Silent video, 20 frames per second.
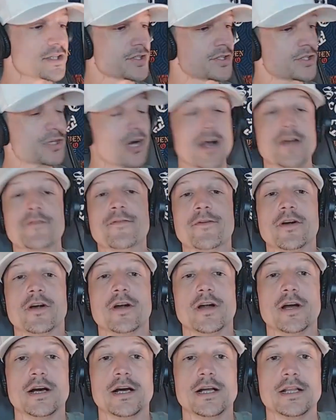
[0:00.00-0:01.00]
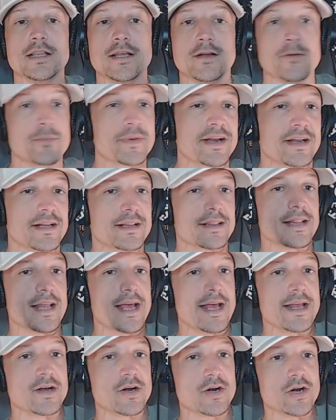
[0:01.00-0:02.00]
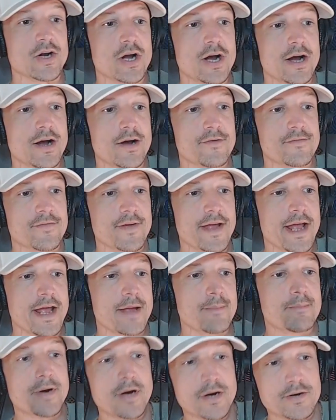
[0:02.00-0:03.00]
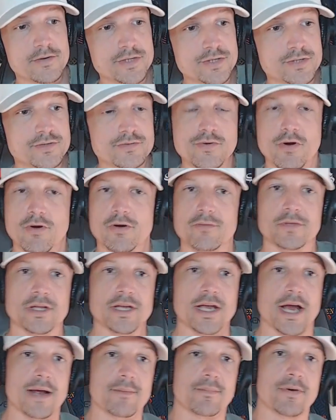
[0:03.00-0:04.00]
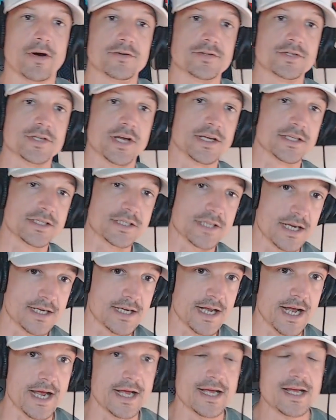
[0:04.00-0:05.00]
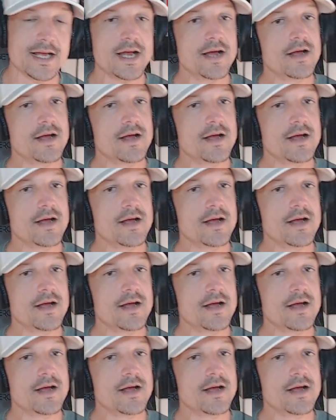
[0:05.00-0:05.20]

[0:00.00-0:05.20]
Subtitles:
Sorry for a little bit later of a post. Normally I post on Sunday.